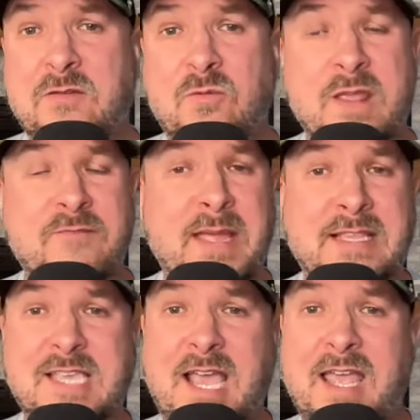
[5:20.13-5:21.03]
We've been
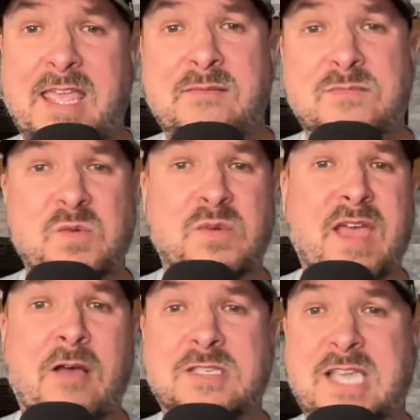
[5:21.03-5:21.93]
times
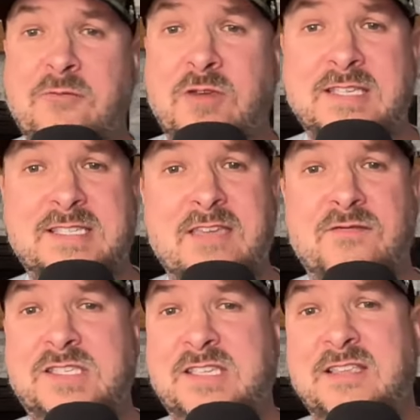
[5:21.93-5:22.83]
without Tyrique
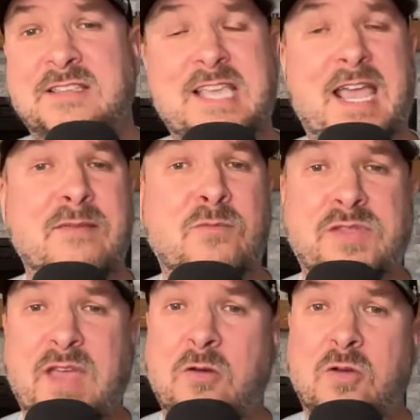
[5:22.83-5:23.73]
Stevenson, time
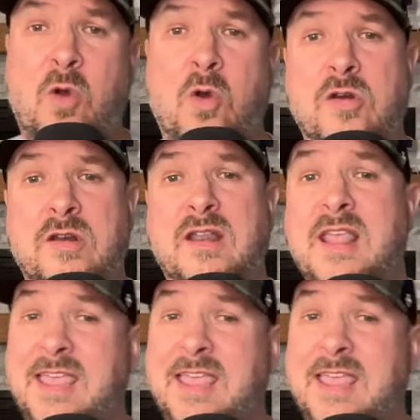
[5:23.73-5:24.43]
without Gordon,